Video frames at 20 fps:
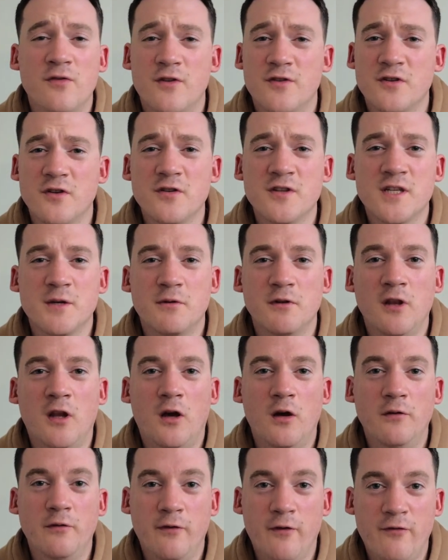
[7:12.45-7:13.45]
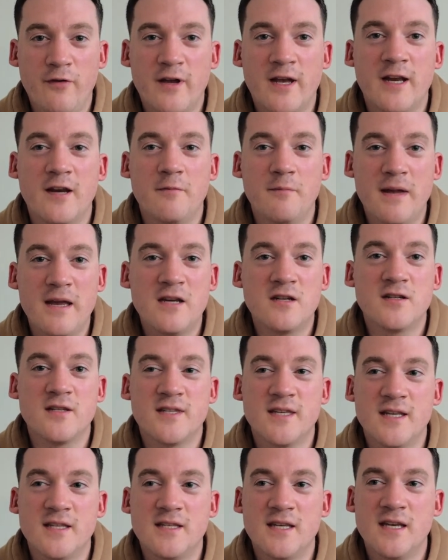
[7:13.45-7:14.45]
there's also a lot of other kind of major
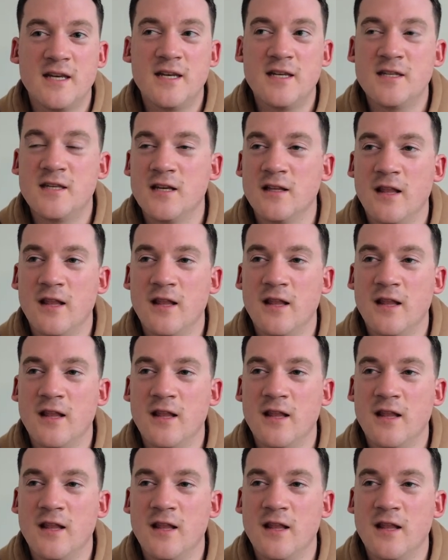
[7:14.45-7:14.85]
cities,